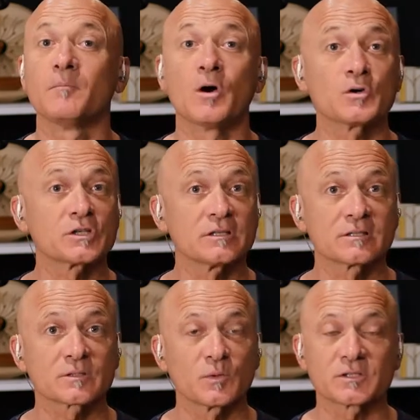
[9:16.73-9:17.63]

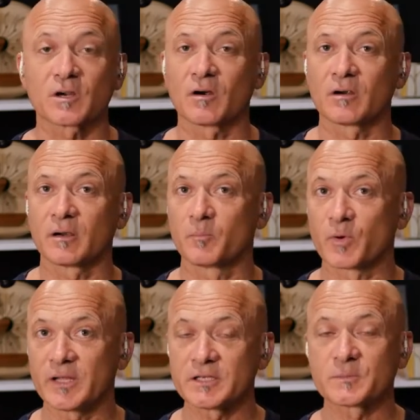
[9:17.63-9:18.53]
Emotions, which are a
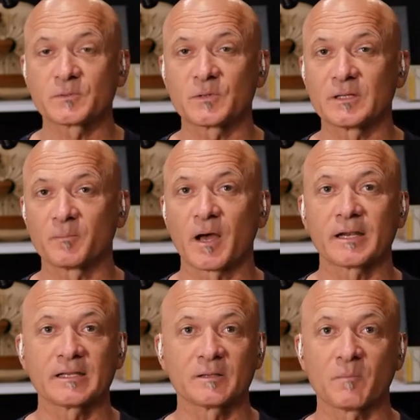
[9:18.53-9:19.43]
bridge between the
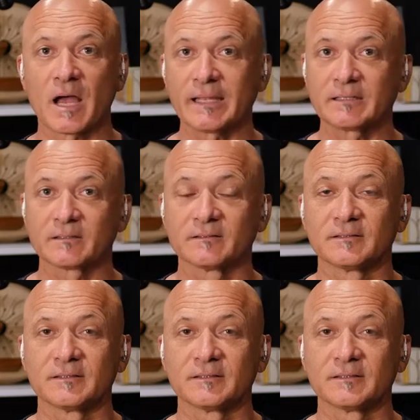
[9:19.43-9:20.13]
body and the mind.